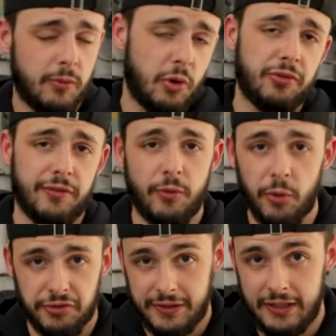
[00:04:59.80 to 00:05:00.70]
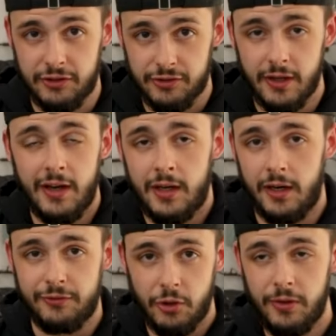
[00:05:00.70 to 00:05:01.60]
close to 4 stages
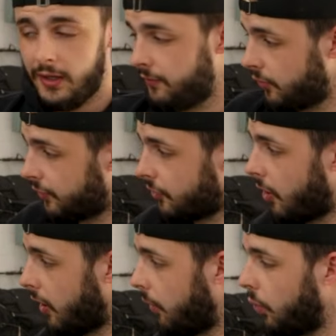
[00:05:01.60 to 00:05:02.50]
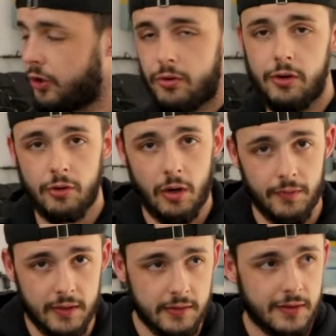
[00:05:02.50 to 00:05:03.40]
of tuning for this car, what you can do
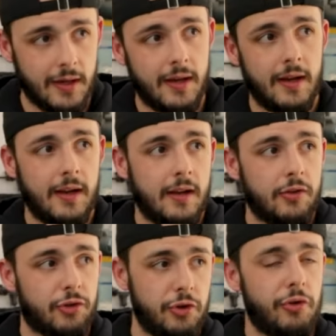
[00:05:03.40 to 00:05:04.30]
on these, so